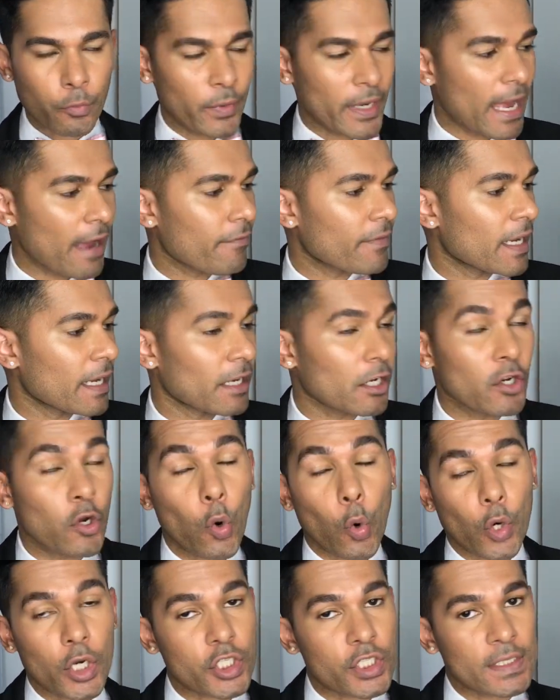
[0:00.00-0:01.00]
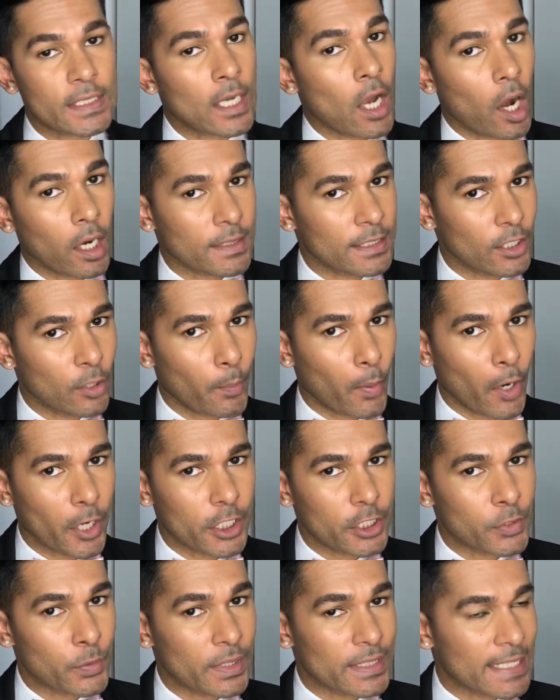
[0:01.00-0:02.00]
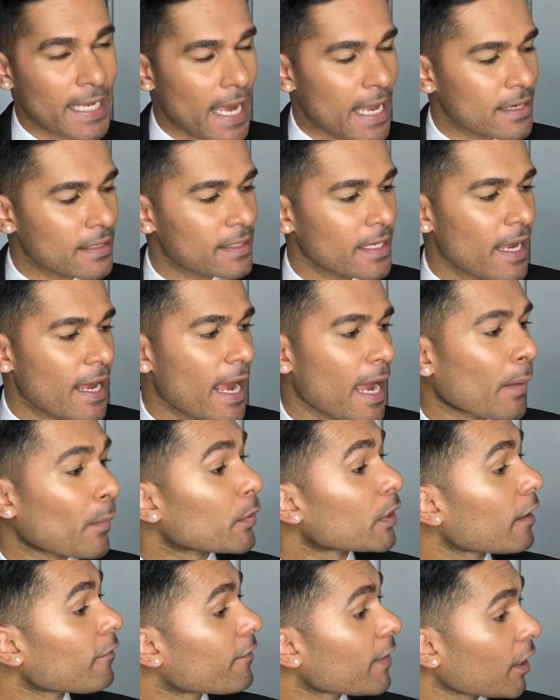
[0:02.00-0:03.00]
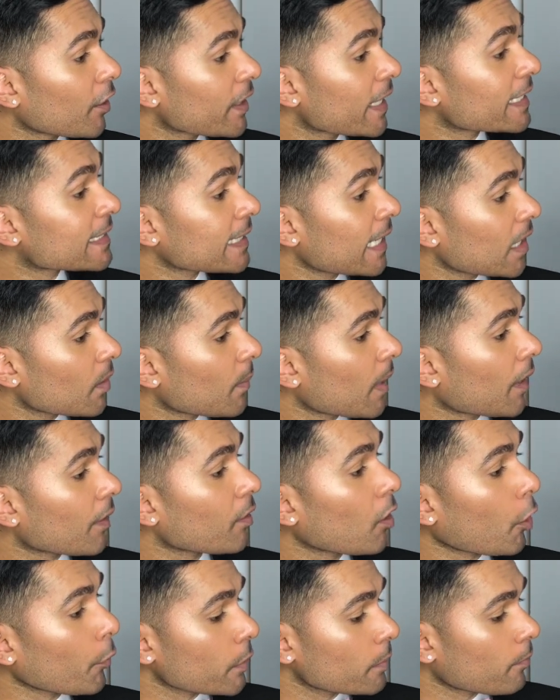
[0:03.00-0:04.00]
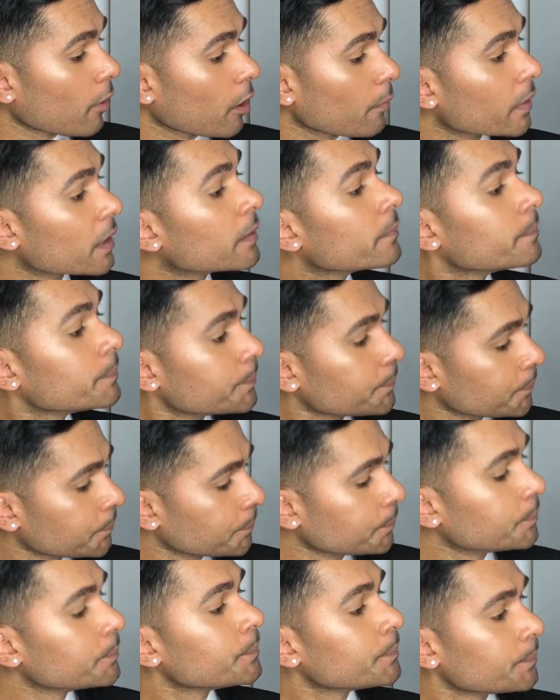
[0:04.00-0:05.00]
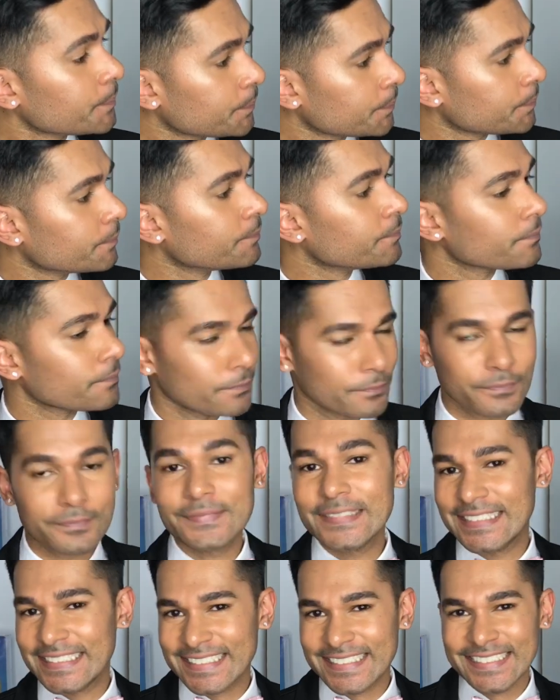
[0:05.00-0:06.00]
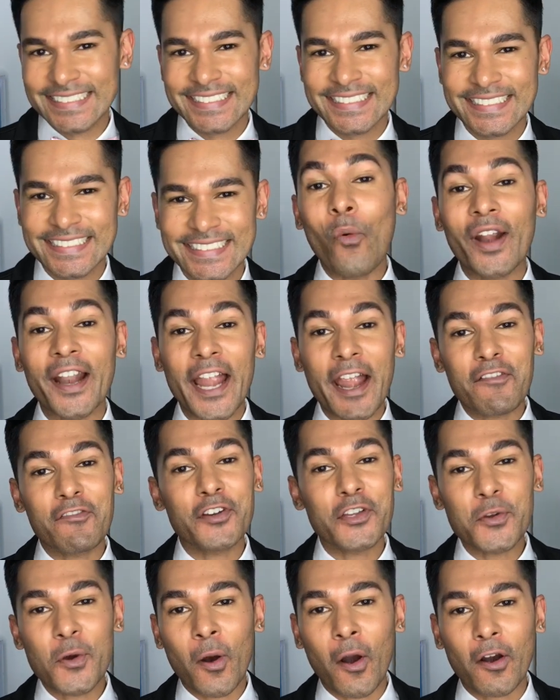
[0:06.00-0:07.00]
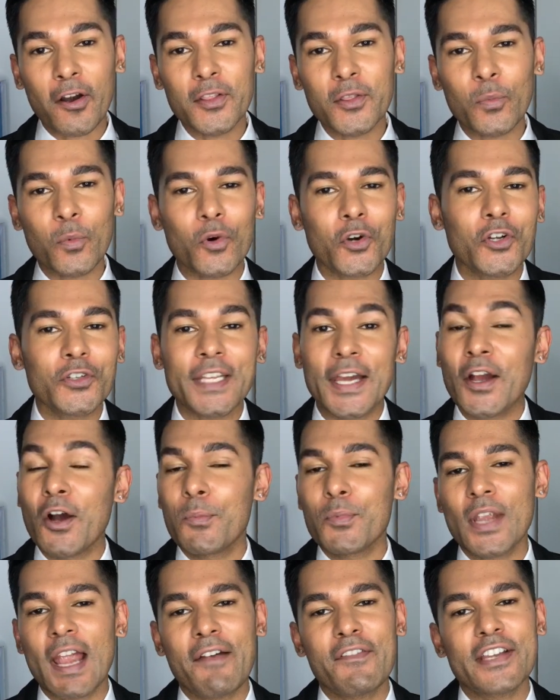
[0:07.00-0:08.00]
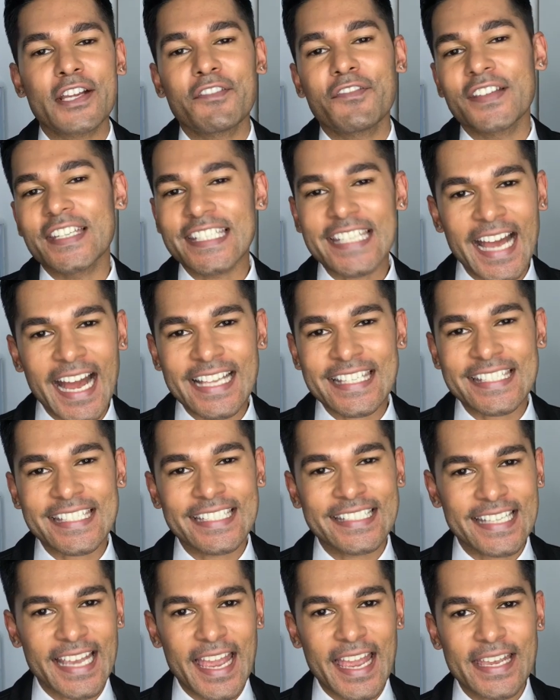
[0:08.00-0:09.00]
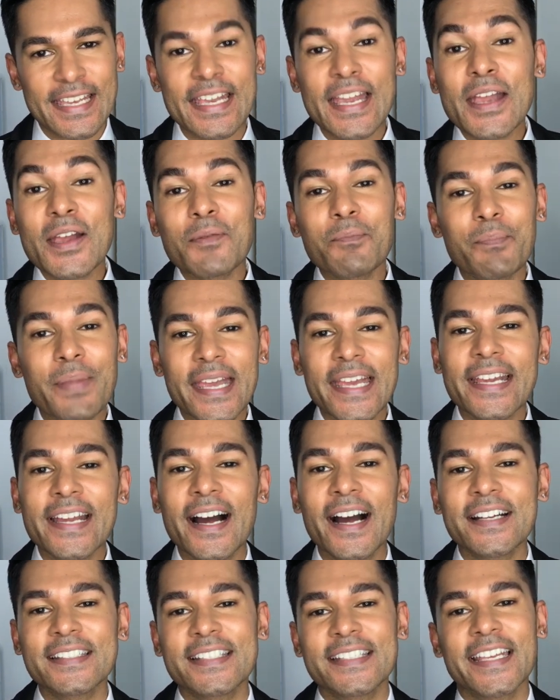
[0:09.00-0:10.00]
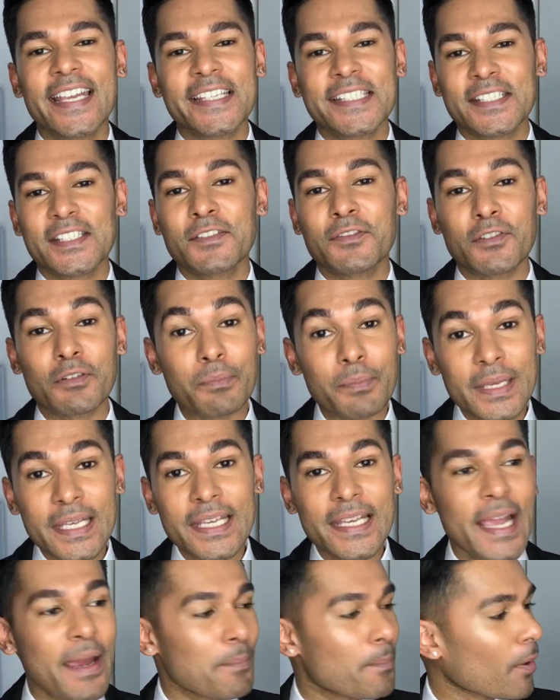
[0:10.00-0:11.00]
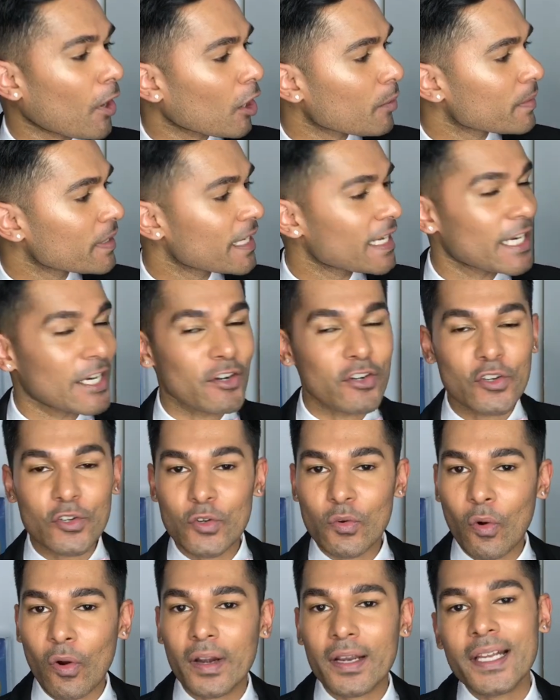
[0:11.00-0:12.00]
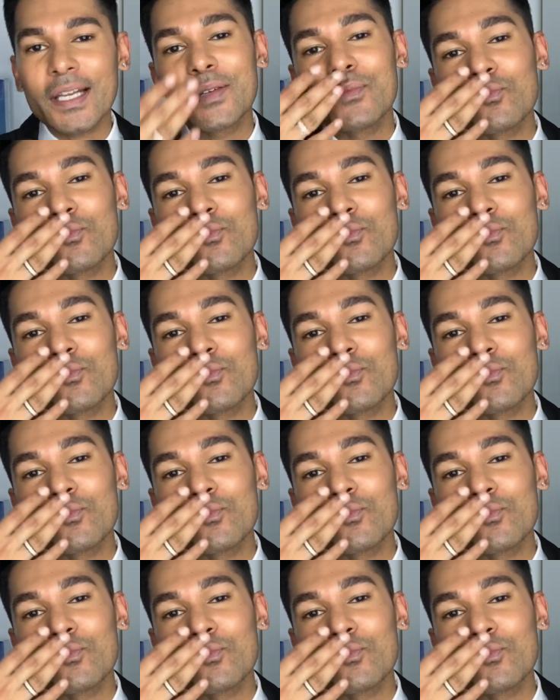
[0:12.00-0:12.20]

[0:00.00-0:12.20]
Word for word: We have a gorgeous cocktail party to attend, and we are very excited about it, aren't we, Barbie? Mm-hmm, mm-hmm. Wherever you are in the world, I hope you're having a fantastic day. Big hugs and kisses from me and Barbie here in New York.